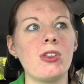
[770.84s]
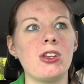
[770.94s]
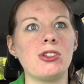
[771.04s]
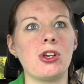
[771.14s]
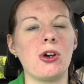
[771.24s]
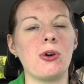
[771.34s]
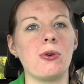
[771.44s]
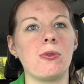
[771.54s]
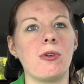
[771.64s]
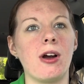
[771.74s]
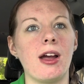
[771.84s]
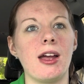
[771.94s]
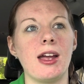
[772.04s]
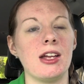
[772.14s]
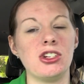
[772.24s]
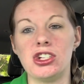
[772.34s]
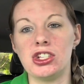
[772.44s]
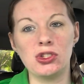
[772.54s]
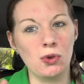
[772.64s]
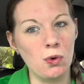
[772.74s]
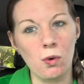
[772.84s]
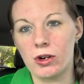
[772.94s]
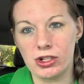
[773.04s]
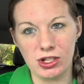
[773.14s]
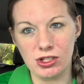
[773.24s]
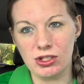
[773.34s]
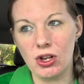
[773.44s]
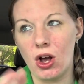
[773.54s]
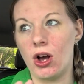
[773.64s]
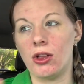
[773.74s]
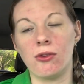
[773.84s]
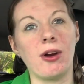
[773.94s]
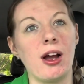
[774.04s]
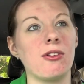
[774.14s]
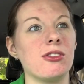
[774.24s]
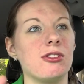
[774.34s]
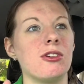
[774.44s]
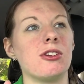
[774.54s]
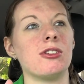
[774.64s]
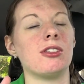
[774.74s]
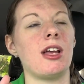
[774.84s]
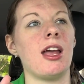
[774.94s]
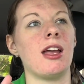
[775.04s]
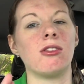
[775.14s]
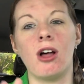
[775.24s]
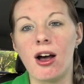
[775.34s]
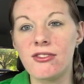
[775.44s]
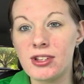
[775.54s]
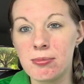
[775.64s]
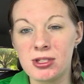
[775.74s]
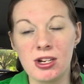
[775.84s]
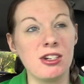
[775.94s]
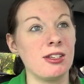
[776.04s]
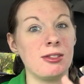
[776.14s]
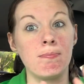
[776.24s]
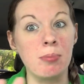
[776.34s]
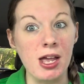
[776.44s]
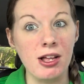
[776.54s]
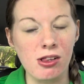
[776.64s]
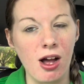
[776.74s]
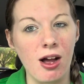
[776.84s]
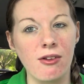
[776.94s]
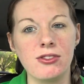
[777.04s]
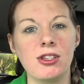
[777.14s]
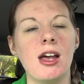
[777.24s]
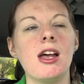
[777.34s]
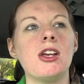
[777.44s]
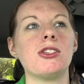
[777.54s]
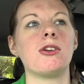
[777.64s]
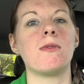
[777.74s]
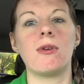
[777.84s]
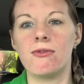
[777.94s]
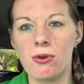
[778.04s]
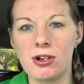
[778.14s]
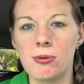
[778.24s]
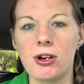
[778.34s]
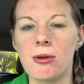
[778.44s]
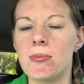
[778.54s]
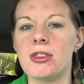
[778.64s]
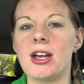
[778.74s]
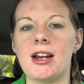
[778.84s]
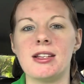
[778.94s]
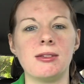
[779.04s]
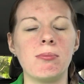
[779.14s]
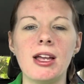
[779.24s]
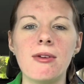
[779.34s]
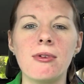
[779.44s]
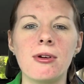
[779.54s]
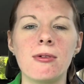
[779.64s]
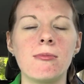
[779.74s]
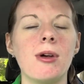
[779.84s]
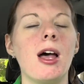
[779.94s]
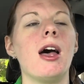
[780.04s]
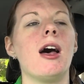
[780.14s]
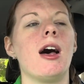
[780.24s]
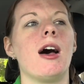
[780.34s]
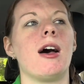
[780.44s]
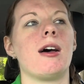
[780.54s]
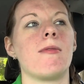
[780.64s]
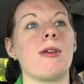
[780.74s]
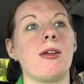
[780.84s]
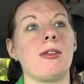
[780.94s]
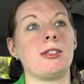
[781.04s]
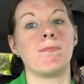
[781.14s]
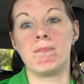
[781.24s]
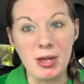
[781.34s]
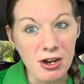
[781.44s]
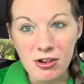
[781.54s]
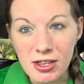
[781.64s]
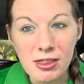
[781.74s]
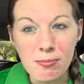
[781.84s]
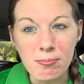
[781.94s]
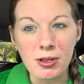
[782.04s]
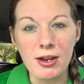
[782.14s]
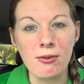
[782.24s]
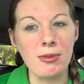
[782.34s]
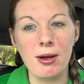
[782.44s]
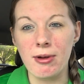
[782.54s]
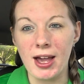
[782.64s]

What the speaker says: So it's just gorgeous all around. There's a loft upstairs. It's a big loft, so of course we're gonna put that as a playroom. It's bigger than the playroom that we